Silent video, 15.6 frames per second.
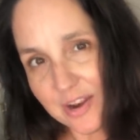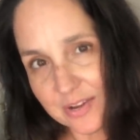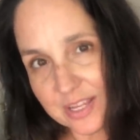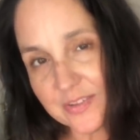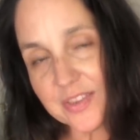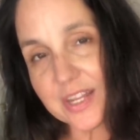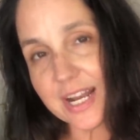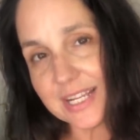
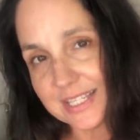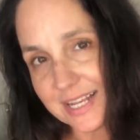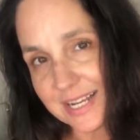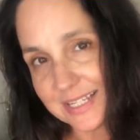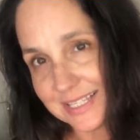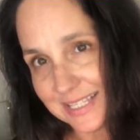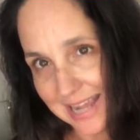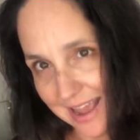even that I
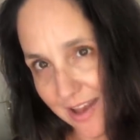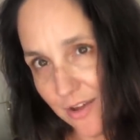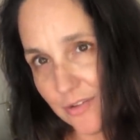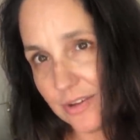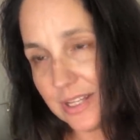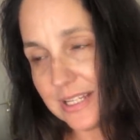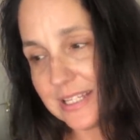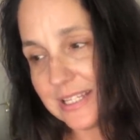sized
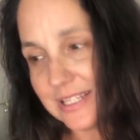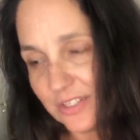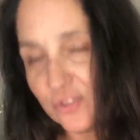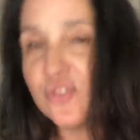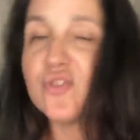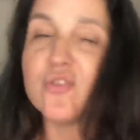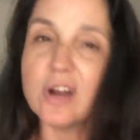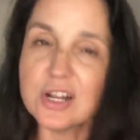down, still
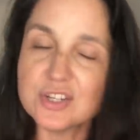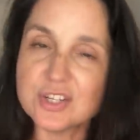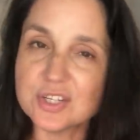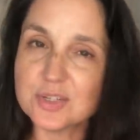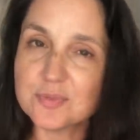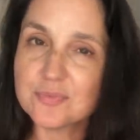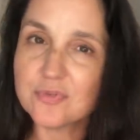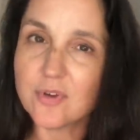the crotch
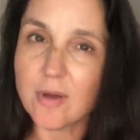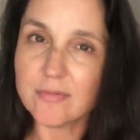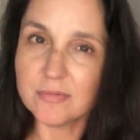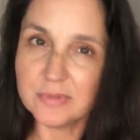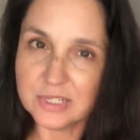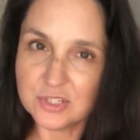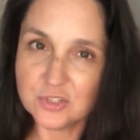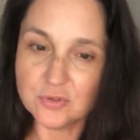is
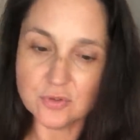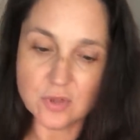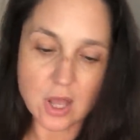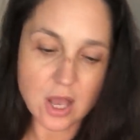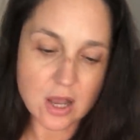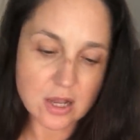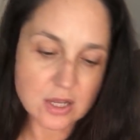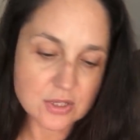probably too long.